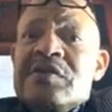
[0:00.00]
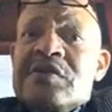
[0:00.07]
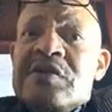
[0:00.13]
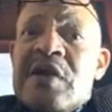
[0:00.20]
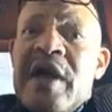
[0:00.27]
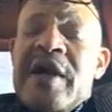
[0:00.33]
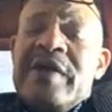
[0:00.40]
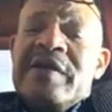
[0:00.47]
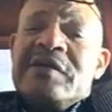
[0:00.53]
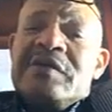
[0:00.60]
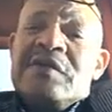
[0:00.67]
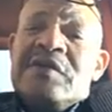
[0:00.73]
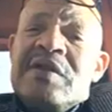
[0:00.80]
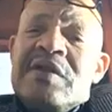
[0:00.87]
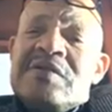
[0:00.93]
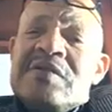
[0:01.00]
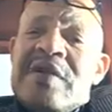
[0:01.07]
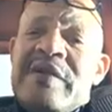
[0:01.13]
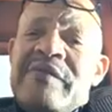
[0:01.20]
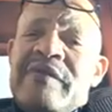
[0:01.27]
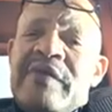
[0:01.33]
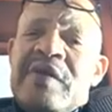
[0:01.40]
child as
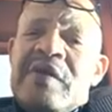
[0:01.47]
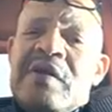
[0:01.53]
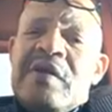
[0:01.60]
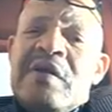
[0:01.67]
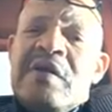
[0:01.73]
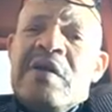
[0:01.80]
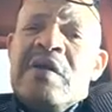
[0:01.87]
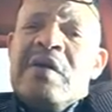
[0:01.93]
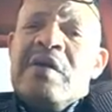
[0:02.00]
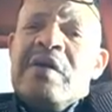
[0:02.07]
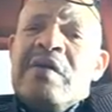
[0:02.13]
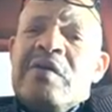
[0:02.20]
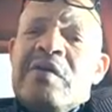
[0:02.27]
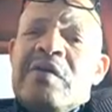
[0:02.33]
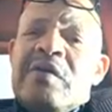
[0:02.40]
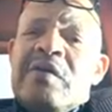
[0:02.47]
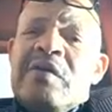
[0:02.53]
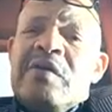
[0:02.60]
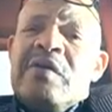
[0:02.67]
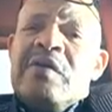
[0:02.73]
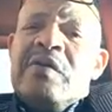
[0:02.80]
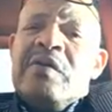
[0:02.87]
having,
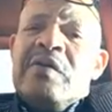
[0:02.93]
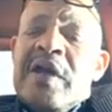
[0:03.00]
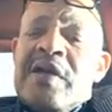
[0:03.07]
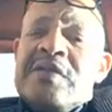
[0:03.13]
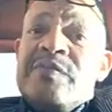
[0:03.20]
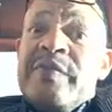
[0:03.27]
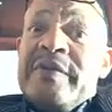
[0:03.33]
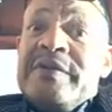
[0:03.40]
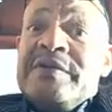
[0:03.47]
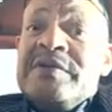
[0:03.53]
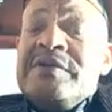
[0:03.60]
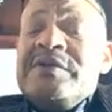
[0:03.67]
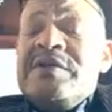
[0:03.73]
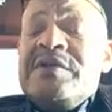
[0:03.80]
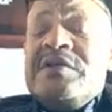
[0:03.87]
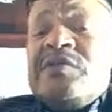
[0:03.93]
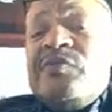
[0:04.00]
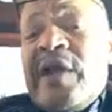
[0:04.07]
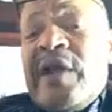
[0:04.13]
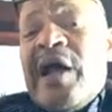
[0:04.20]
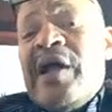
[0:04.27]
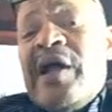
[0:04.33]
spilled his
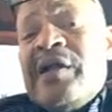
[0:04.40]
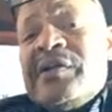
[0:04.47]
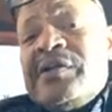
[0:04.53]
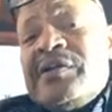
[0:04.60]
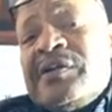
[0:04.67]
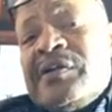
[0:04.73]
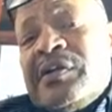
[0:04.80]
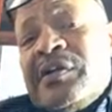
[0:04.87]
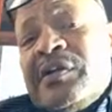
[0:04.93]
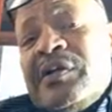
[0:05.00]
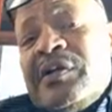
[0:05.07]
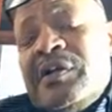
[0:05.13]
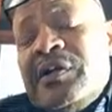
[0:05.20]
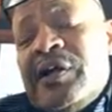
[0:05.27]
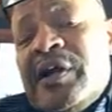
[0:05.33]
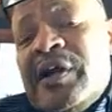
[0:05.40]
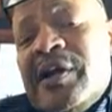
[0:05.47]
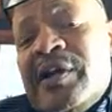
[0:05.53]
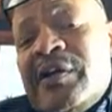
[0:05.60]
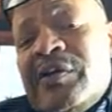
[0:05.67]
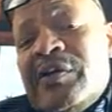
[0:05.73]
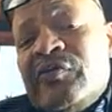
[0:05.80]
blood
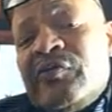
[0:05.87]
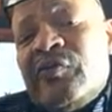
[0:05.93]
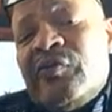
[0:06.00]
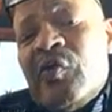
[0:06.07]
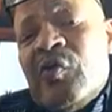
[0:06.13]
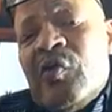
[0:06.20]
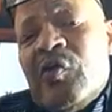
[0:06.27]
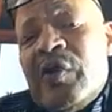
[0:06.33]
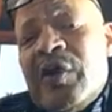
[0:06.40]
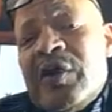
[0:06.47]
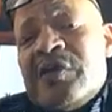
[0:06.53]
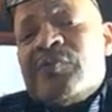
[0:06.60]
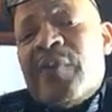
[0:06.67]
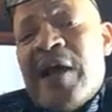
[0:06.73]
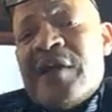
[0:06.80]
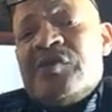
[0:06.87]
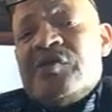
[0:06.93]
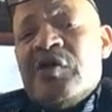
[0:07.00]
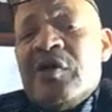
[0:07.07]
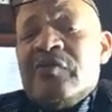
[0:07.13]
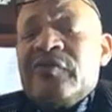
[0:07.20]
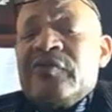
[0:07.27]
as part
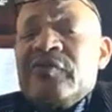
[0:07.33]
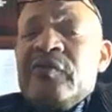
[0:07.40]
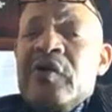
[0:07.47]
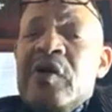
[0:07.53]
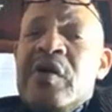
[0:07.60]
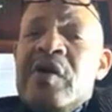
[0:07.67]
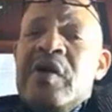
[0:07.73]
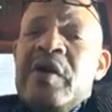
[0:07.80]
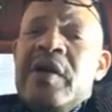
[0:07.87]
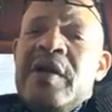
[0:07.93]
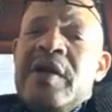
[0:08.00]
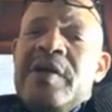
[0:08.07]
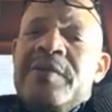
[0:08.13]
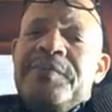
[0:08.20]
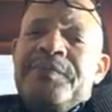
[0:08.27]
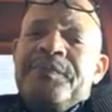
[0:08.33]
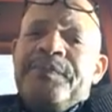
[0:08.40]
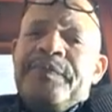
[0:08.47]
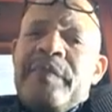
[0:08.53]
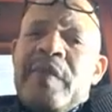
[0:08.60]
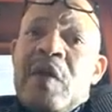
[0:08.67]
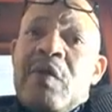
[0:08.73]
of
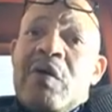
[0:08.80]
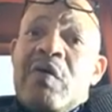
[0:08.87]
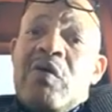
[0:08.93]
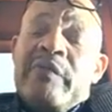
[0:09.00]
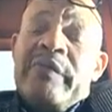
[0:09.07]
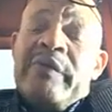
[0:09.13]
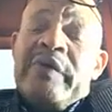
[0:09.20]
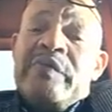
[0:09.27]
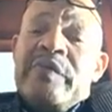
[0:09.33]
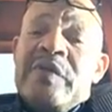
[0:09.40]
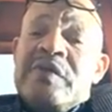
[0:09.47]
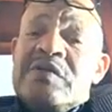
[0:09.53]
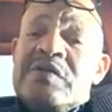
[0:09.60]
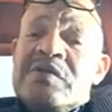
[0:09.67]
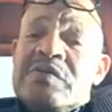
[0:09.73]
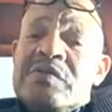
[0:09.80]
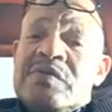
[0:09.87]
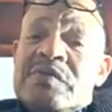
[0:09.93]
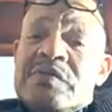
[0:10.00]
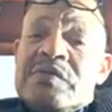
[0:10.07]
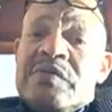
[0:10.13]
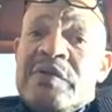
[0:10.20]
our commitment
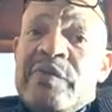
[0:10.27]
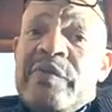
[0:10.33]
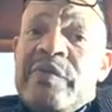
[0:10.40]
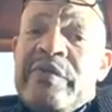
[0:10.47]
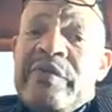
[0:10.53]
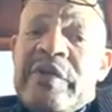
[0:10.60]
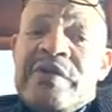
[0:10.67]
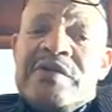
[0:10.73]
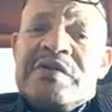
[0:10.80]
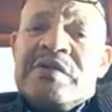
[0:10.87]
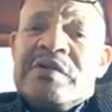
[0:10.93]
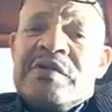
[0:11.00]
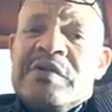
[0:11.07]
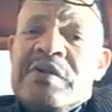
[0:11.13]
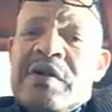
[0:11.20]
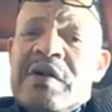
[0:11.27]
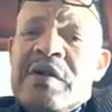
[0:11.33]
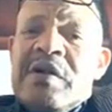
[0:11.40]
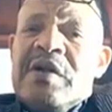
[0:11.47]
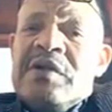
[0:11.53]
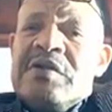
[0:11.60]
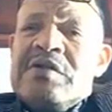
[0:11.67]
to liberation
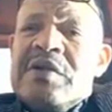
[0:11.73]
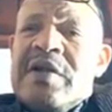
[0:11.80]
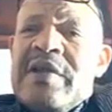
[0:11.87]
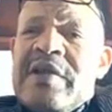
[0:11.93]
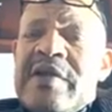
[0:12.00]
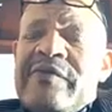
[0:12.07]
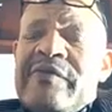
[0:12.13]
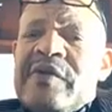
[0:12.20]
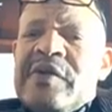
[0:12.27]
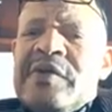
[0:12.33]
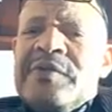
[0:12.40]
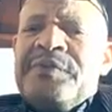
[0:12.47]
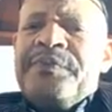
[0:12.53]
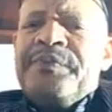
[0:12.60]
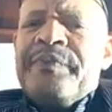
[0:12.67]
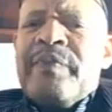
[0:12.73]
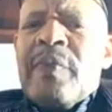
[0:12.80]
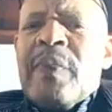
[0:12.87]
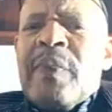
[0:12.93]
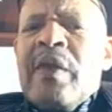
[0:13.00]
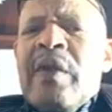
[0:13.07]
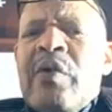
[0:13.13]
in South Africa.
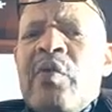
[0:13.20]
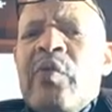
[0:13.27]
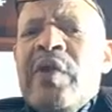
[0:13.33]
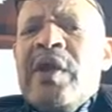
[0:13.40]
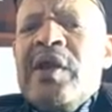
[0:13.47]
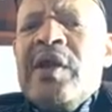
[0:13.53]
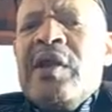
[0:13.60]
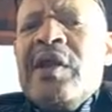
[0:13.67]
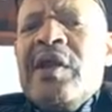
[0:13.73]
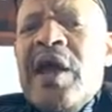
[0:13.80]
We